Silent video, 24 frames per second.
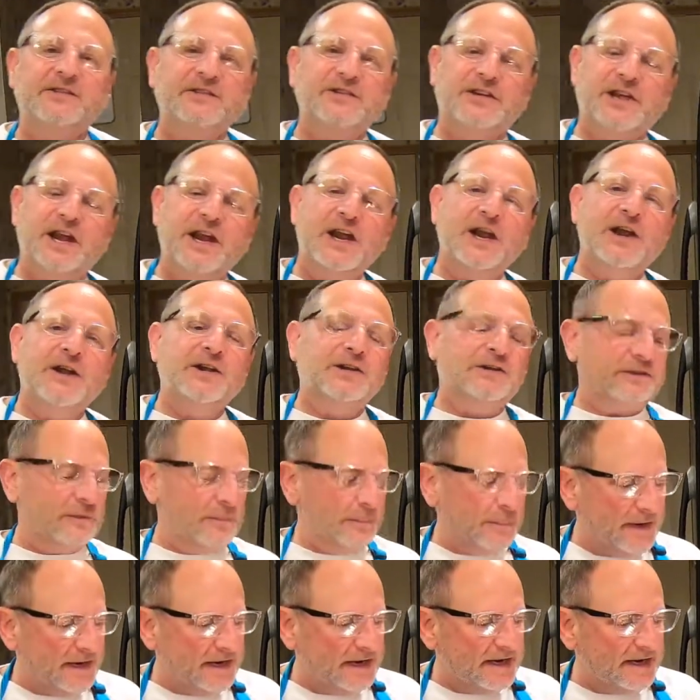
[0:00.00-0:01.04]
and carrots, and
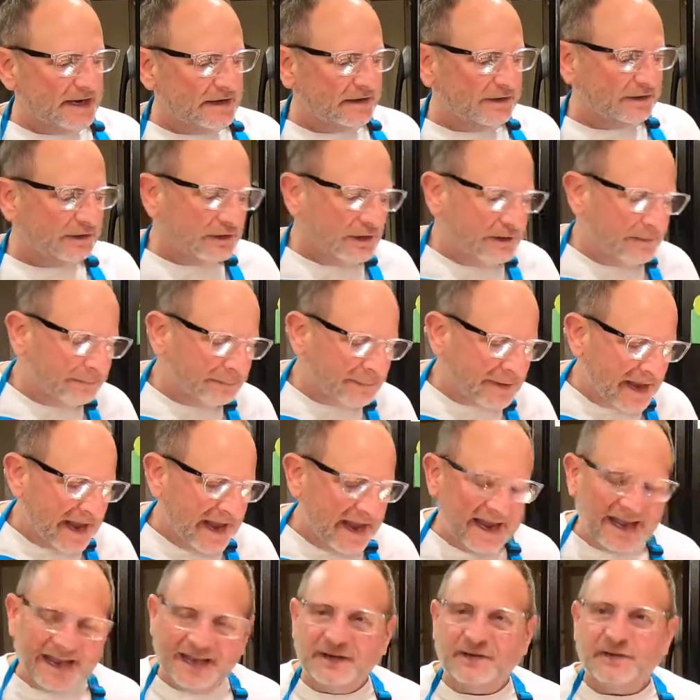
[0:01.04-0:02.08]
peas,
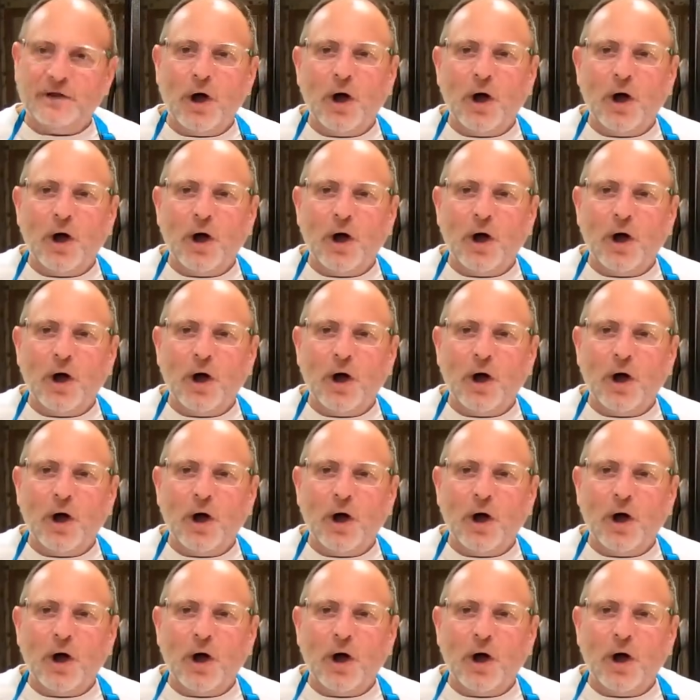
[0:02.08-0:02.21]
and